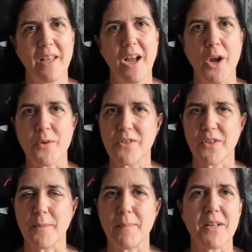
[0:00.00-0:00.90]
host
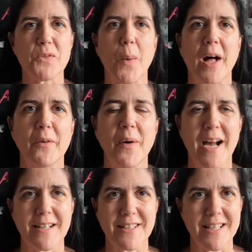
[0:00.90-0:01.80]
them as well
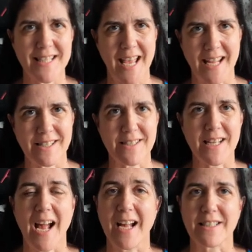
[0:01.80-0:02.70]
as
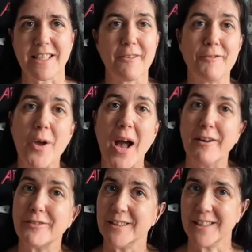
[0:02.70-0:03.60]
attend, and if you
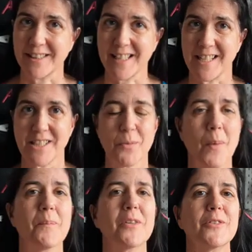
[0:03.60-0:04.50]
haven't attended
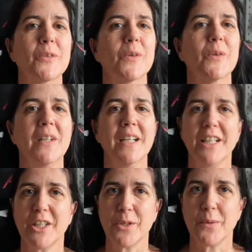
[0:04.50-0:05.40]
one before,
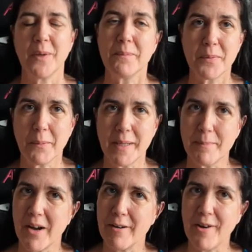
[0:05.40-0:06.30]
you probably
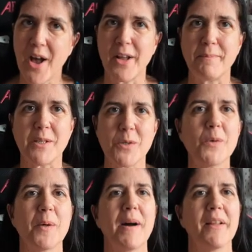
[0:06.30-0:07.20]
might have heard me
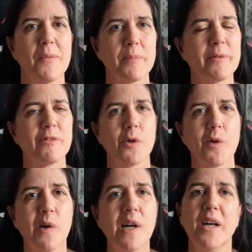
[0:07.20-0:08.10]
talk about them
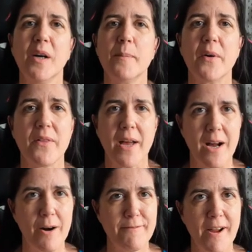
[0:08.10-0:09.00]
before, but they
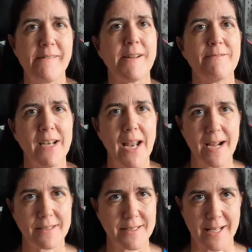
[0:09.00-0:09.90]
are very
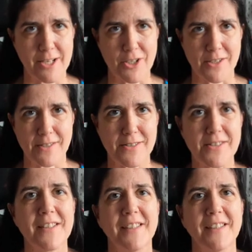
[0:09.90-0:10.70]
relaxed sessions